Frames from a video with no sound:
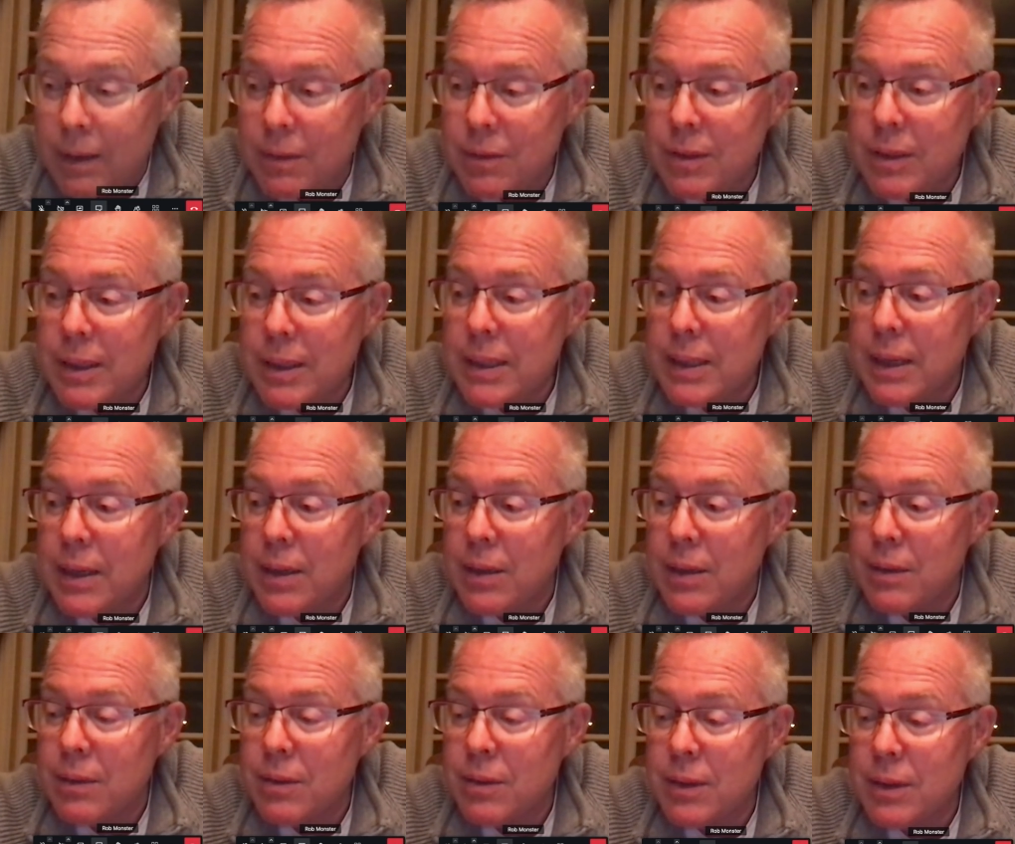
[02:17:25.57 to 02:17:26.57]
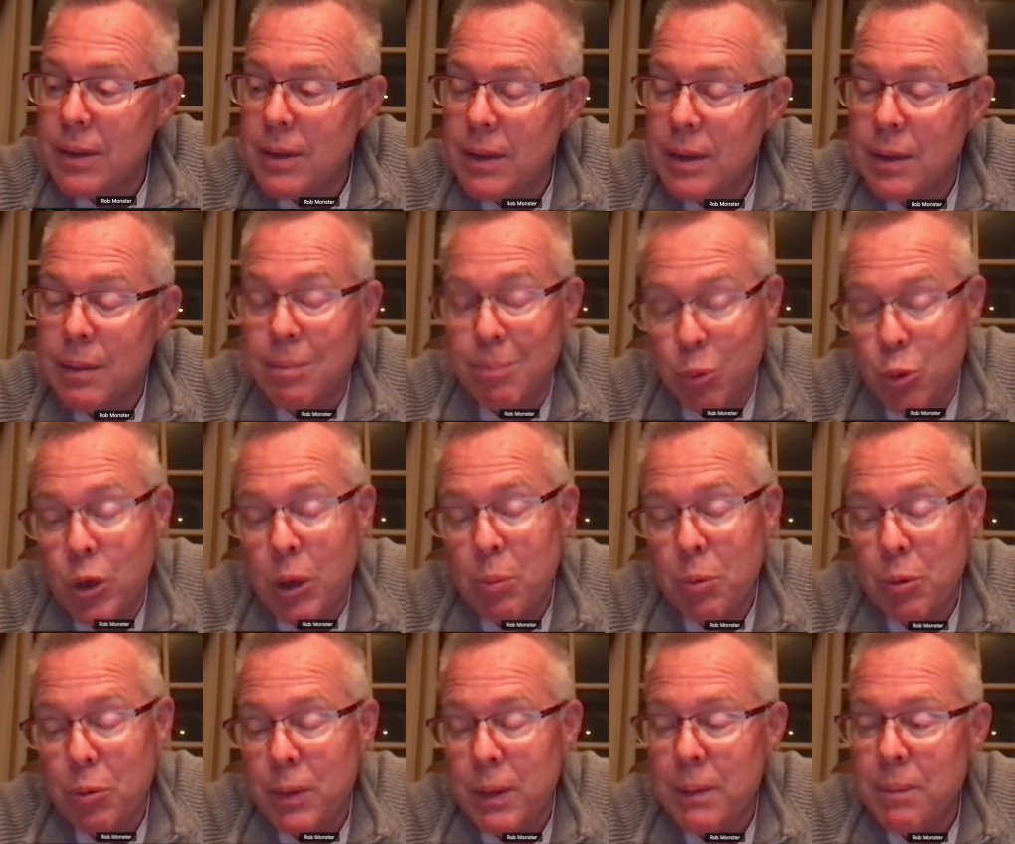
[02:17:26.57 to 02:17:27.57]
She put
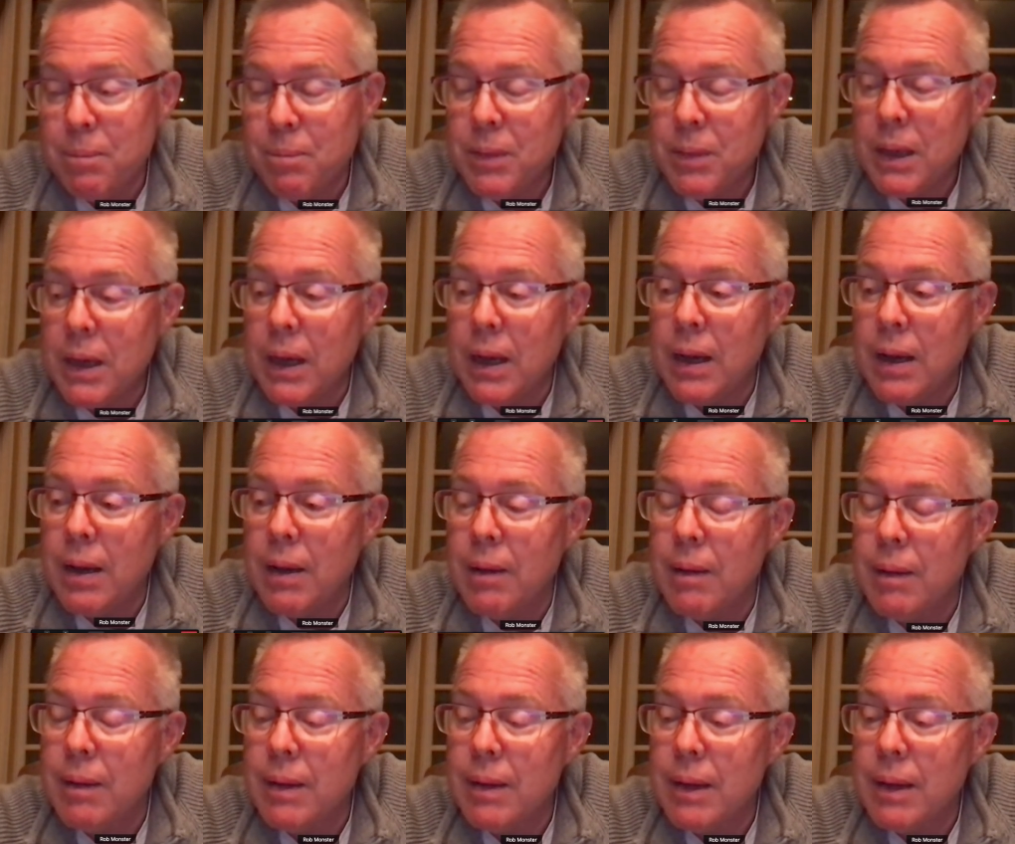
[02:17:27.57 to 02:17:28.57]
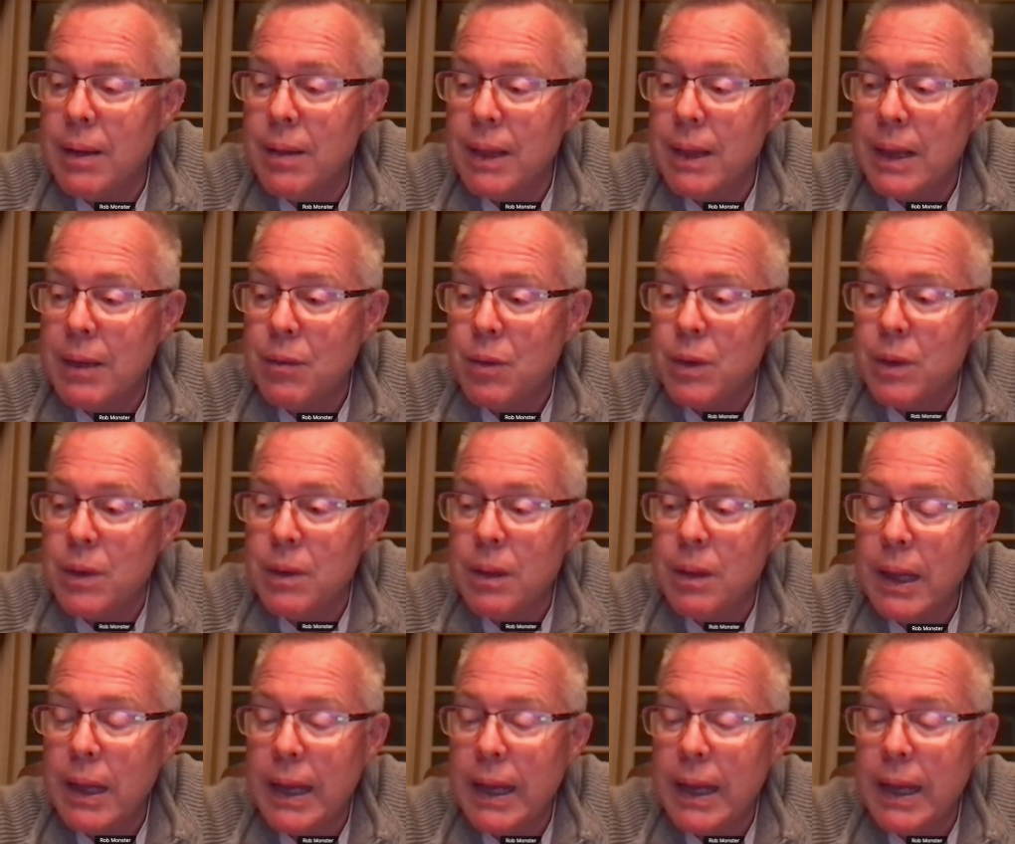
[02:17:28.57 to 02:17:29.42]
up with me, thankfully,